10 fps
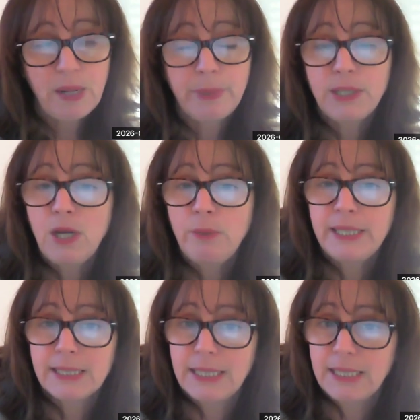by no
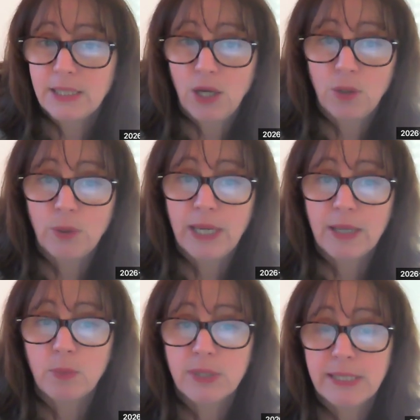means least though,
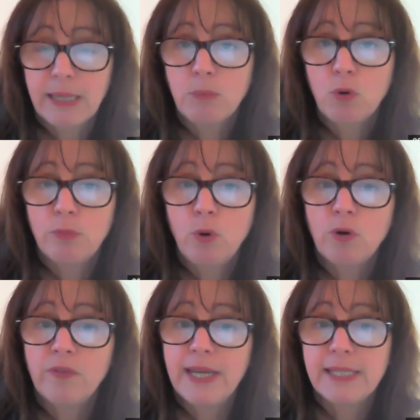we're seeing more and
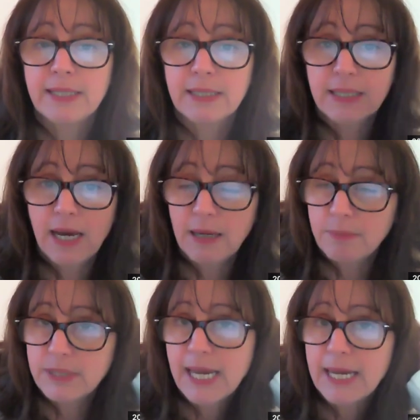more of it is
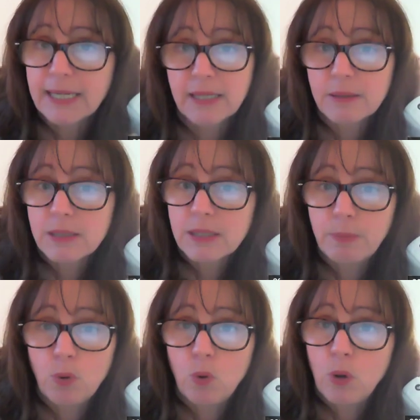tech
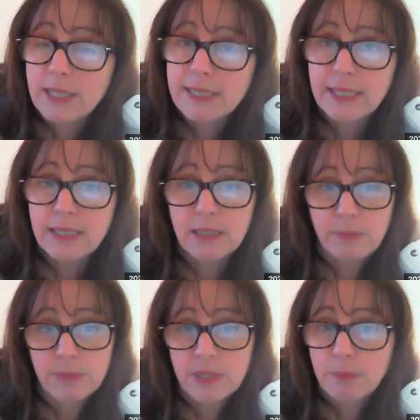support and
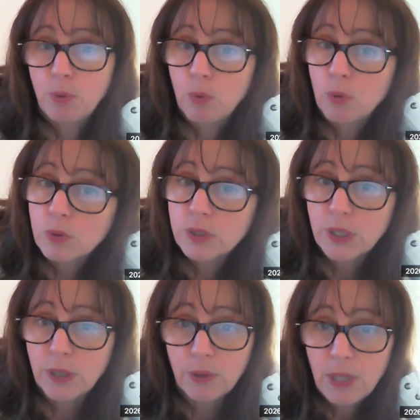systems support.
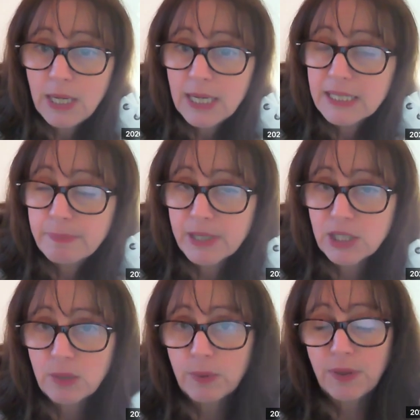So
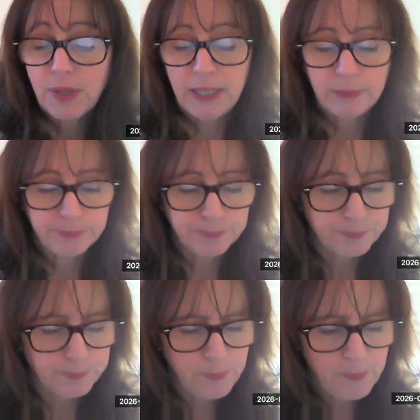especially with the
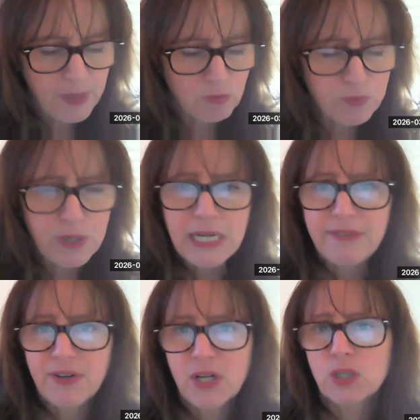
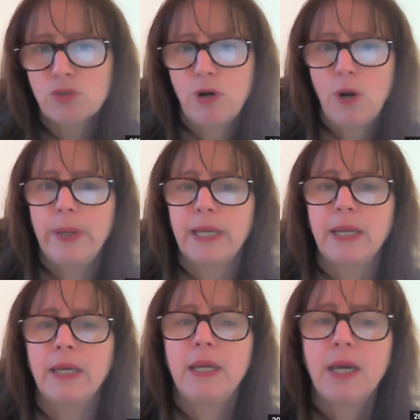really fast
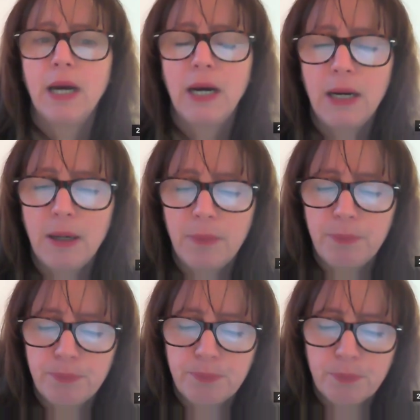growing
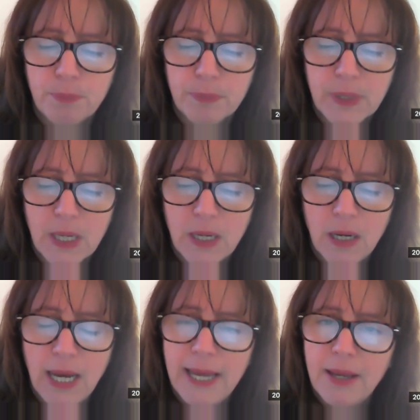
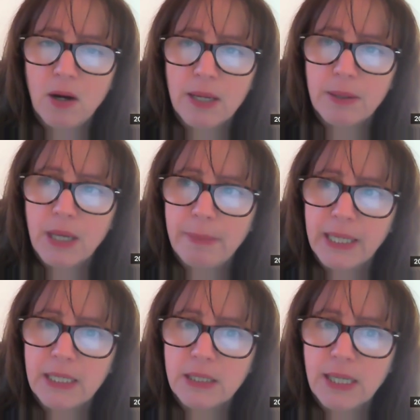AI
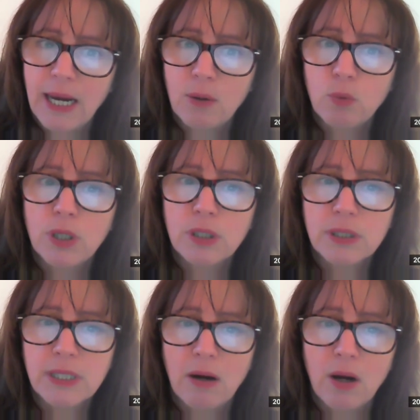coming into our
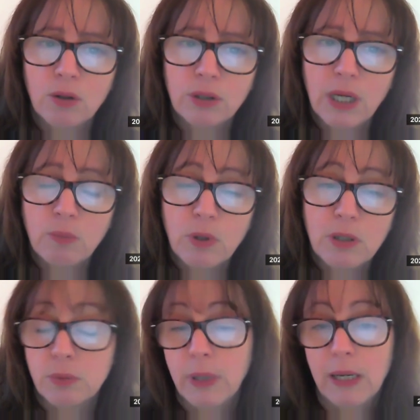world, our online
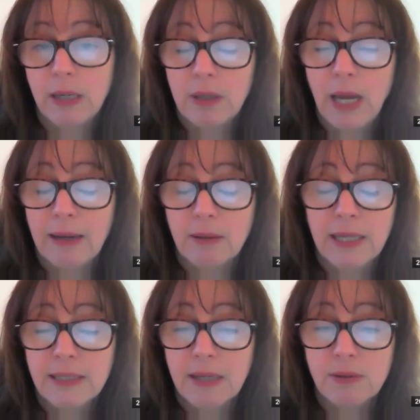world,
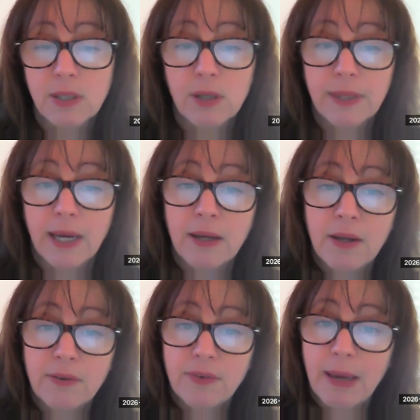and outside that
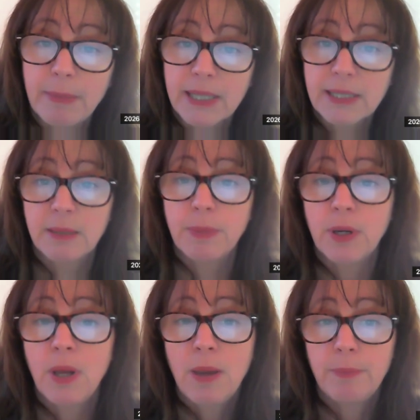for that matter.
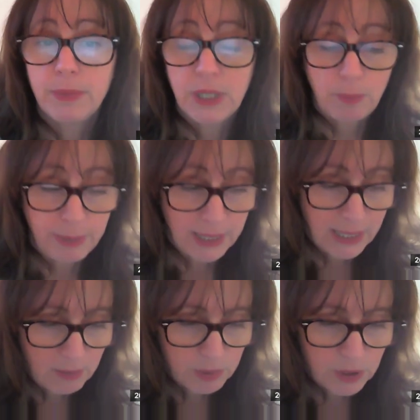But
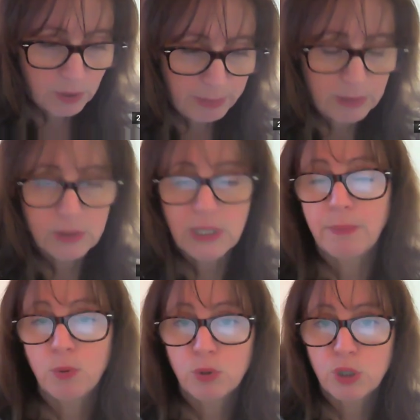being able to build
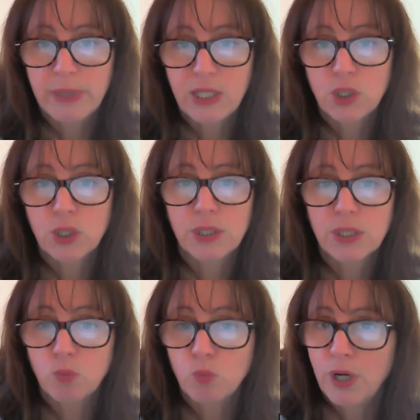up
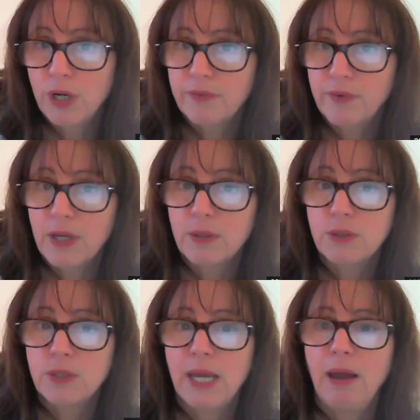automations and
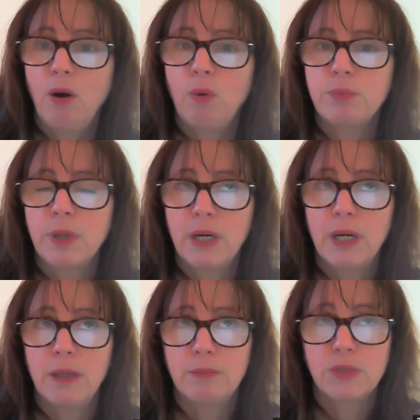workflows to help
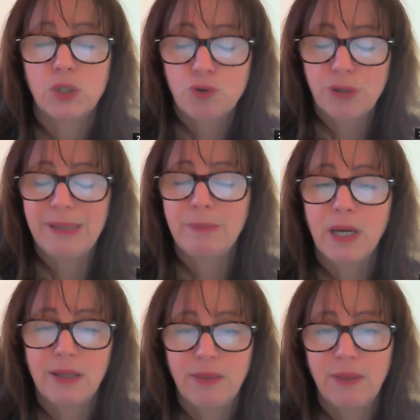
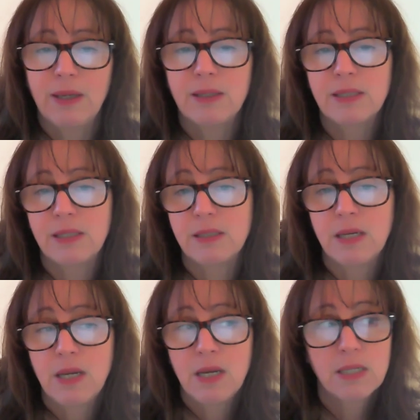streamline things
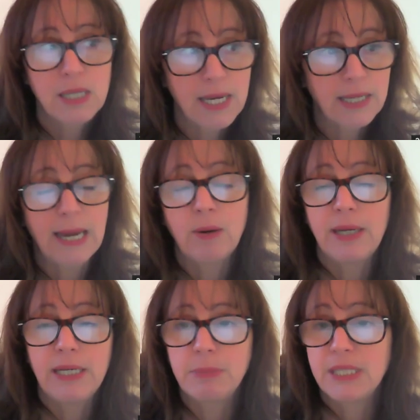and take out
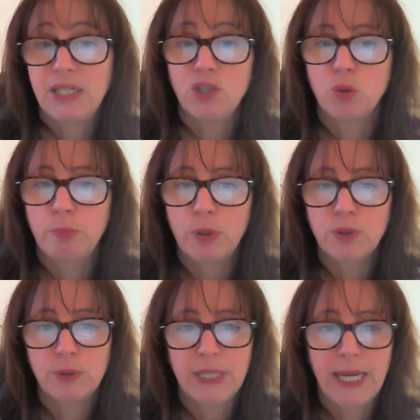any potential
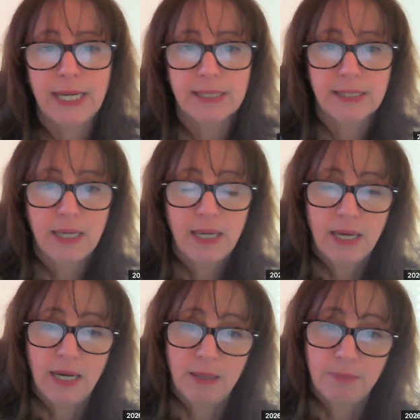bottlenecks.
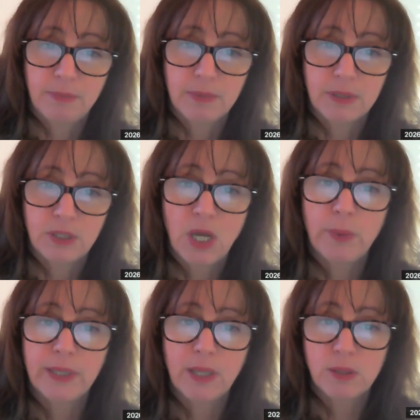
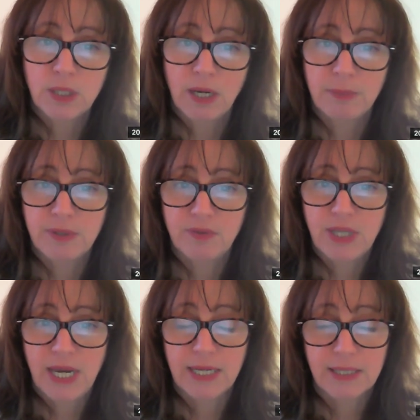Knowing those types of
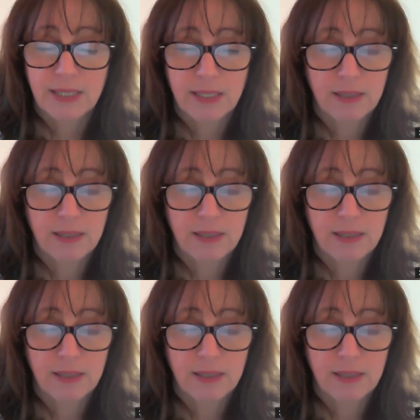tech